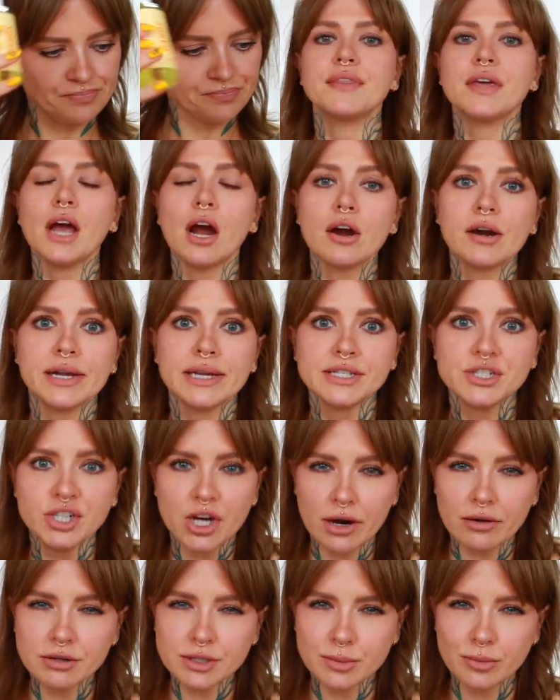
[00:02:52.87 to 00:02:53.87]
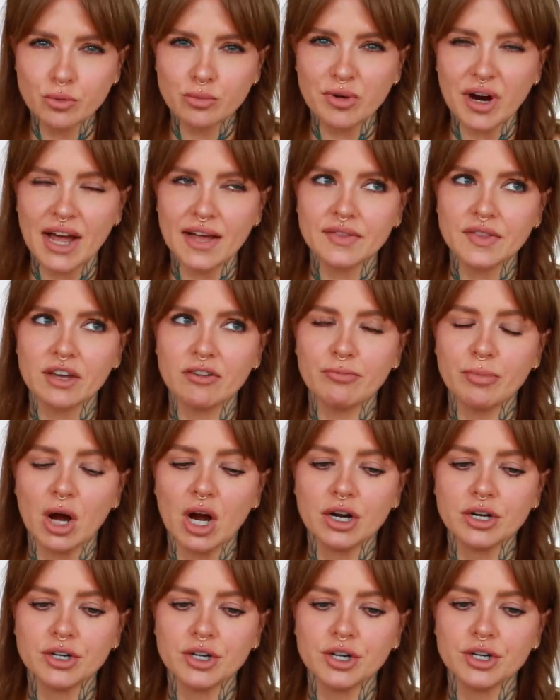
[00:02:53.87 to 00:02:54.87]
They are a charitable brand. They've
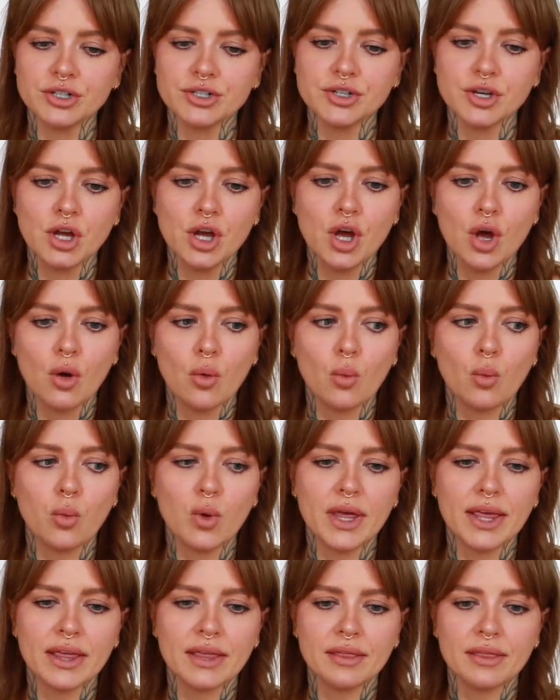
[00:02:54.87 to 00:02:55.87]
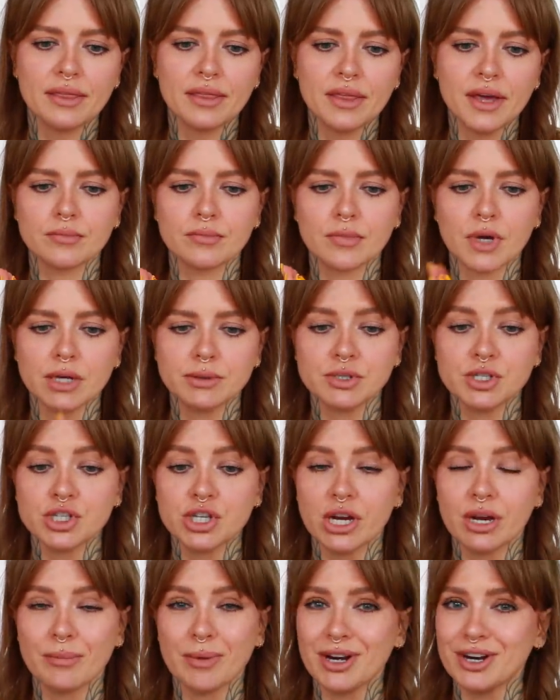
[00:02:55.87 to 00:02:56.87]
partnered with, I'm just
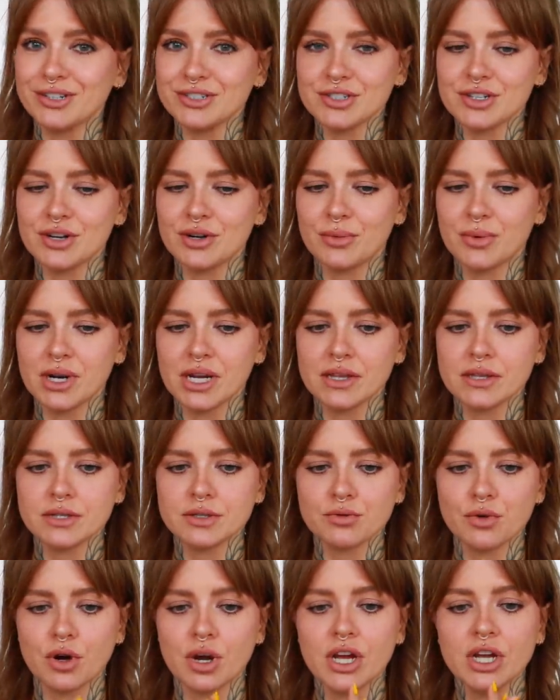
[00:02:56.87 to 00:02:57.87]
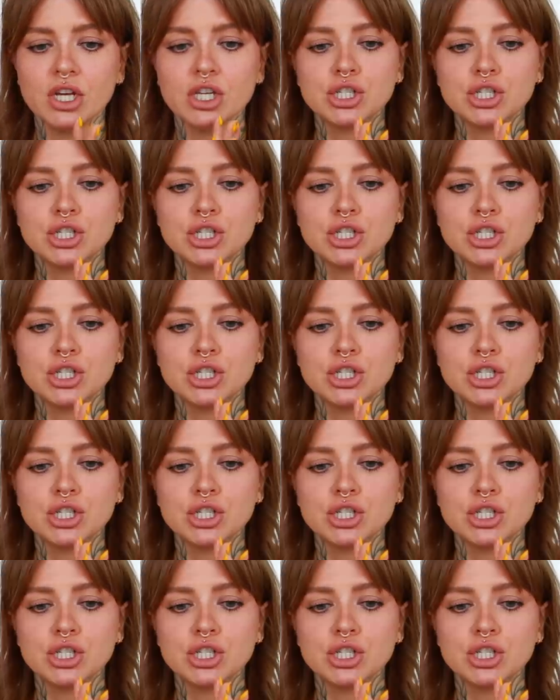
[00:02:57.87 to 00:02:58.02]
checking my notes so I don't want to get this wrong.